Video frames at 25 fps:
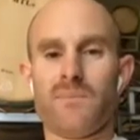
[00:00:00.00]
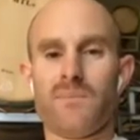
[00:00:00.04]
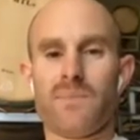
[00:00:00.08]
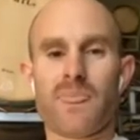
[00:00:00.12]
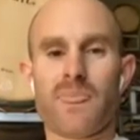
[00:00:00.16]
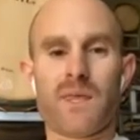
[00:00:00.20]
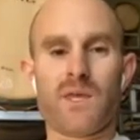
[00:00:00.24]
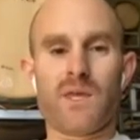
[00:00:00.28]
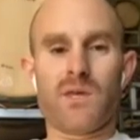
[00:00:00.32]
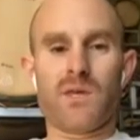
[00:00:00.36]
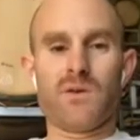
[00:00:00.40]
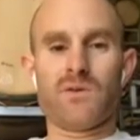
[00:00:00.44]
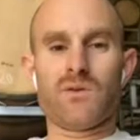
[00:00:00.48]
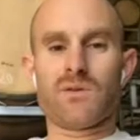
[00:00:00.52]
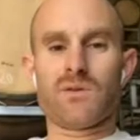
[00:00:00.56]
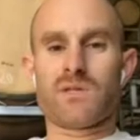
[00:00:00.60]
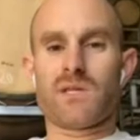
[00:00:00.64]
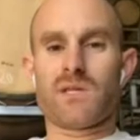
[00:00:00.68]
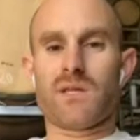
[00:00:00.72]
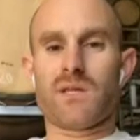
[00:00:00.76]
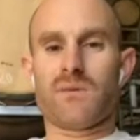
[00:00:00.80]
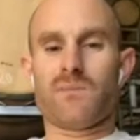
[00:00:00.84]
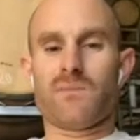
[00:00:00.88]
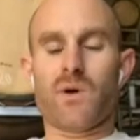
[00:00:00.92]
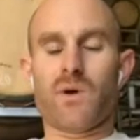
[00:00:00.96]
used
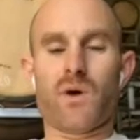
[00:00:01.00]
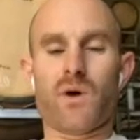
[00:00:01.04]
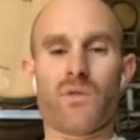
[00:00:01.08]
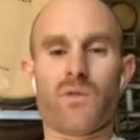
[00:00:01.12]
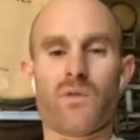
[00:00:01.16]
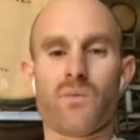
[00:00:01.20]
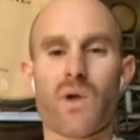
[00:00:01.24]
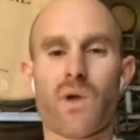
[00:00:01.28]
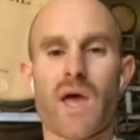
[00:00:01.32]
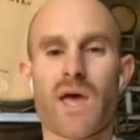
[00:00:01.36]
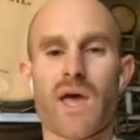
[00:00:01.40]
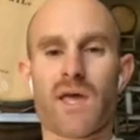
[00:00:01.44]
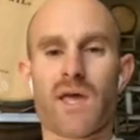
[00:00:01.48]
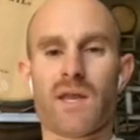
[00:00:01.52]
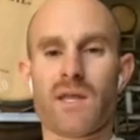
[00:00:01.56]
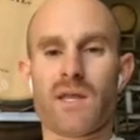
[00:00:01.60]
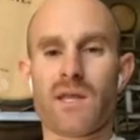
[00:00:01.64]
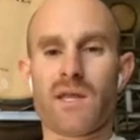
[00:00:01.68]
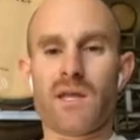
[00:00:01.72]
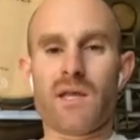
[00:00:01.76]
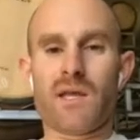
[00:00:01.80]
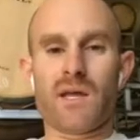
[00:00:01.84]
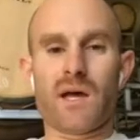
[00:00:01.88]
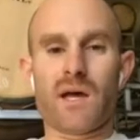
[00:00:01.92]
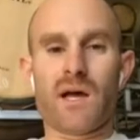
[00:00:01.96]
in both red
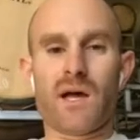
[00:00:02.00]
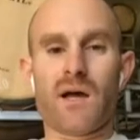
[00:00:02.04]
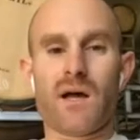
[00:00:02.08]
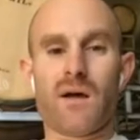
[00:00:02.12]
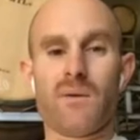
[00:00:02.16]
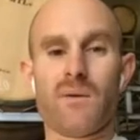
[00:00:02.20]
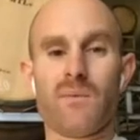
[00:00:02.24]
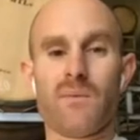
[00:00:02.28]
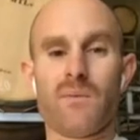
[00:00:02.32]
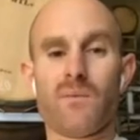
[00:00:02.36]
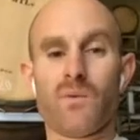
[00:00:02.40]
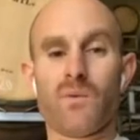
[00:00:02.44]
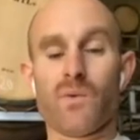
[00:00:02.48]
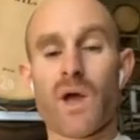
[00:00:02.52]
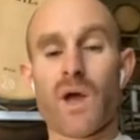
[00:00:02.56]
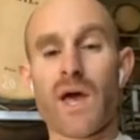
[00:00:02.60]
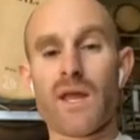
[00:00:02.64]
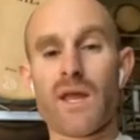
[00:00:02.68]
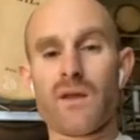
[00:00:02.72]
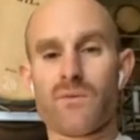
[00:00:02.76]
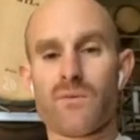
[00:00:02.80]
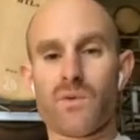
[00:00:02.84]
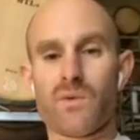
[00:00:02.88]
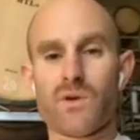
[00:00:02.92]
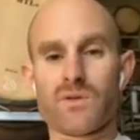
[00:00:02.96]
and
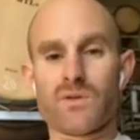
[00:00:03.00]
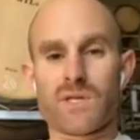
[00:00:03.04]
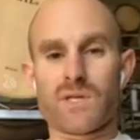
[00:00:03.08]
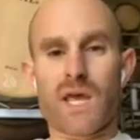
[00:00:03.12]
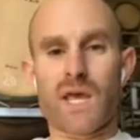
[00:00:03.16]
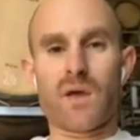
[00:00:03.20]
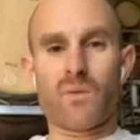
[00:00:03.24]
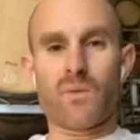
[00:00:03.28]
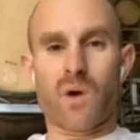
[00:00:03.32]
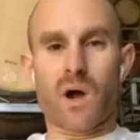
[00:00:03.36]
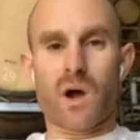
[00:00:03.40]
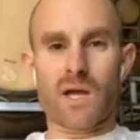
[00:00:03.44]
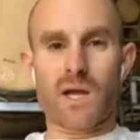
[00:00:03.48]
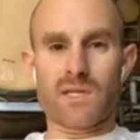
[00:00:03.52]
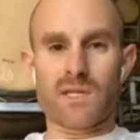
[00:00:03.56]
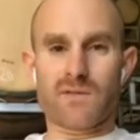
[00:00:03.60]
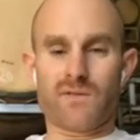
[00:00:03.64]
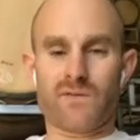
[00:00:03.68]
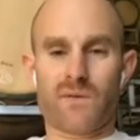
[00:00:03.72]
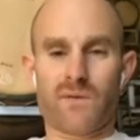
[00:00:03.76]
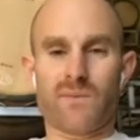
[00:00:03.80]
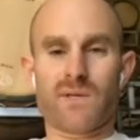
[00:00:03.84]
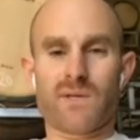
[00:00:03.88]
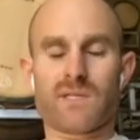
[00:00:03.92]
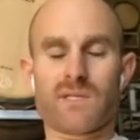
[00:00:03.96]
rosé wines
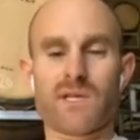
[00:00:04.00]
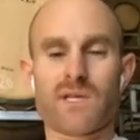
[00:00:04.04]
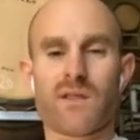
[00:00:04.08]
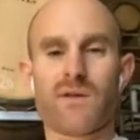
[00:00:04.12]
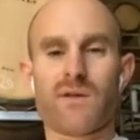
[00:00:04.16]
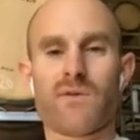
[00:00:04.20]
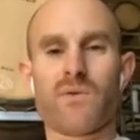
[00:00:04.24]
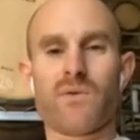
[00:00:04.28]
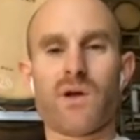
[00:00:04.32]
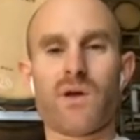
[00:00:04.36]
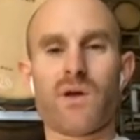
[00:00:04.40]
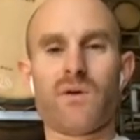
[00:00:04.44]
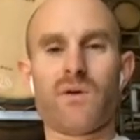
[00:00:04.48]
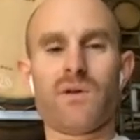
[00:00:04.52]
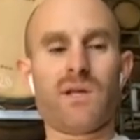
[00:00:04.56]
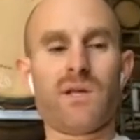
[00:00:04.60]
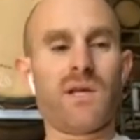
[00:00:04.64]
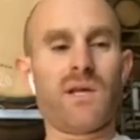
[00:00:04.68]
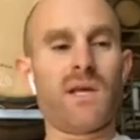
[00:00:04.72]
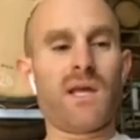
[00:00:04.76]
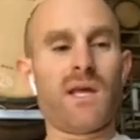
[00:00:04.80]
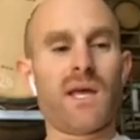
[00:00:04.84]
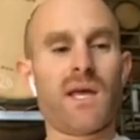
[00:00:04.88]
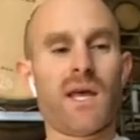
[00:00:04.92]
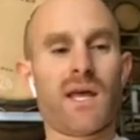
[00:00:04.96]
from the Southern Rhone.
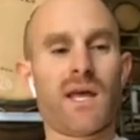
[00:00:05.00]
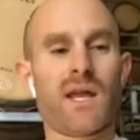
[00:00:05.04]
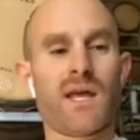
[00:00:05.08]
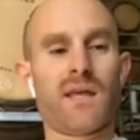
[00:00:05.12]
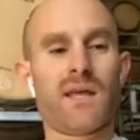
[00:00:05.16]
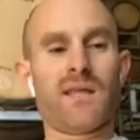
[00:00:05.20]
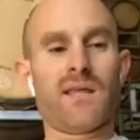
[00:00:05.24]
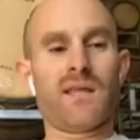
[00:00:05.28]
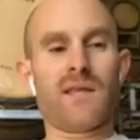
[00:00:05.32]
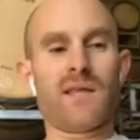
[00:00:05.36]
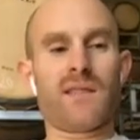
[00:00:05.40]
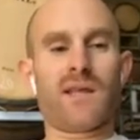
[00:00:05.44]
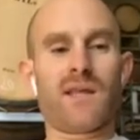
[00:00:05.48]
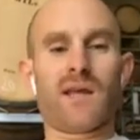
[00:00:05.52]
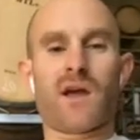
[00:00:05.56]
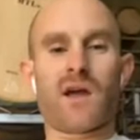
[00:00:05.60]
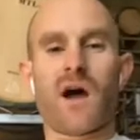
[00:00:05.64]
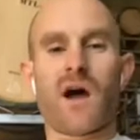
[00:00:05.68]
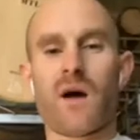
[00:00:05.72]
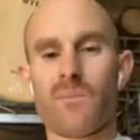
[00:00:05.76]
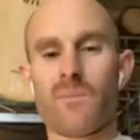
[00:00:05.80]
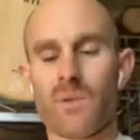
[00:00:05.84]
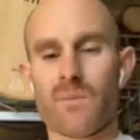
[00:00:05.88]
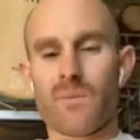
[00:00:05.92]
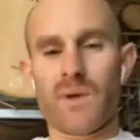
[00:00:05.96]
And I think that it
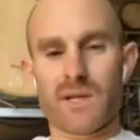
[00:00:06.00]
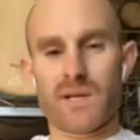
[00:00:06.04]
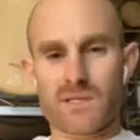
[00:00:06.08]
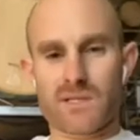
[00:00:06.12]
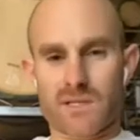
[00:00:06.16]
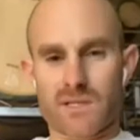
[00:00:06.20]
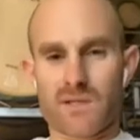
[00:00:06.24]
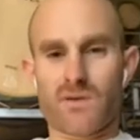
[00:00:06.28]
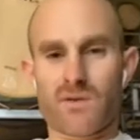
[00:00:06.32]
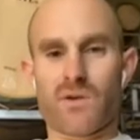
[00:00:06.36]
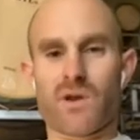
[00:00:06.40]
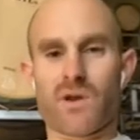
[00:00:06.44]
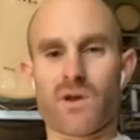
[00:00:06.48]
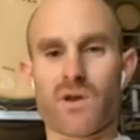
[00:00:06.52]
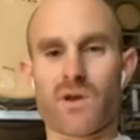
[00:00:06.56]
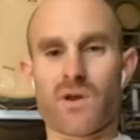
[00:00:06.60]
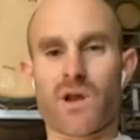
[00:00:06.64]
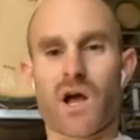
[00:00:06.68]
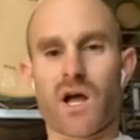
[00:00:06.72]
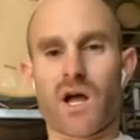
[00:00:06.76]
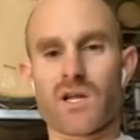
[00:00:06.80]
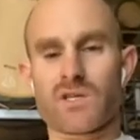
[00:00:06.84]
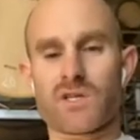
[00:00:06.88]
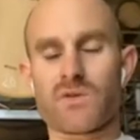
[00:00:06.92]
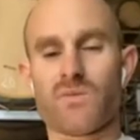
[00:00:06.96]
complements the
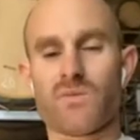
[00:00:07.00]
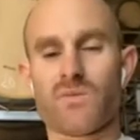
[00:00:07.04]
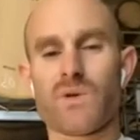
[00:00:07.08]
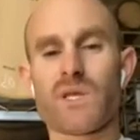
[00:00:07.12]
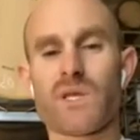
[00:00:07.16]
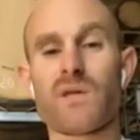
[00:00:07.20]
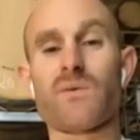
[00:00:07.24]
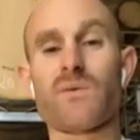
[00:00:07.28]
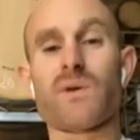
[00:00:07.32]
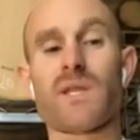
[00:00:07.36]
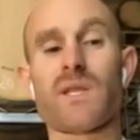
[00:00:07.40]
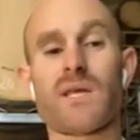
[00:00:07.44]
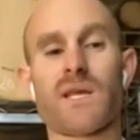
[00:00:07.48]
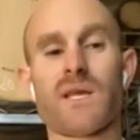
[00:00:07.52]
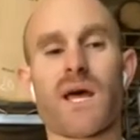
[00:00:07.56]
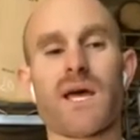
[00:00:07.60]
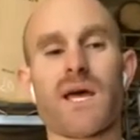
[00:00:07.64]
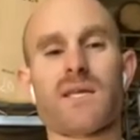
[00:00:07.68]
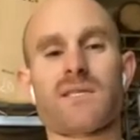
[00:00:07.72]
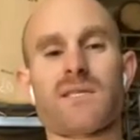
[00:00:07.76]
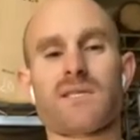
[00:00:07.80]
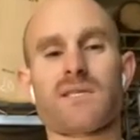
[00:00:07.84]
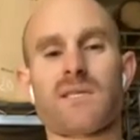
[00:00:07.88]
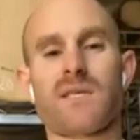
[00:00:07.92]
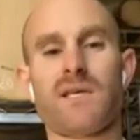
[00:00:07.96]
Grenache really, really
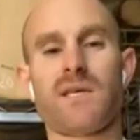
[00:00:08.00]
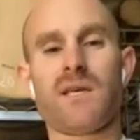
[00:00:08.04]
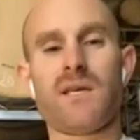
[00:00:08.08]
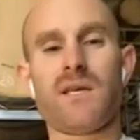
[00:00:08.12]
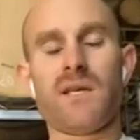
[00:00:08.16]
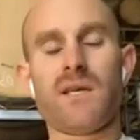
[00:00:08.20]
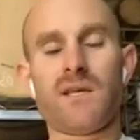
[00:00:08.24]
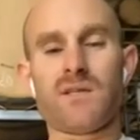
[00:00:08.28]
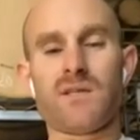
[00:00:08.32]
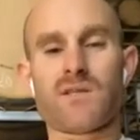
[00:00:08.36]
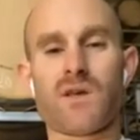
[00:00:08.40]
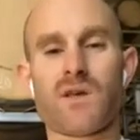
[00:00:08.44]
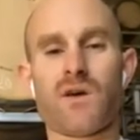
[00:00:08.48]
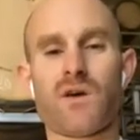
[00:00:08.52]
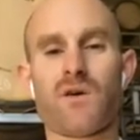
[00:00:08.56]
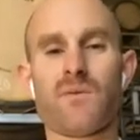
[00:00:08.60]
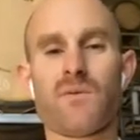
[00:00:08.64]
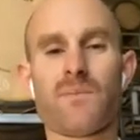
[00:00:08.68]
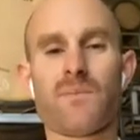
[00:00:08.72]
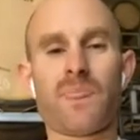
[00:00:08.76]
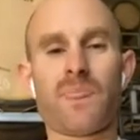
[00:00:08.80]
nice. So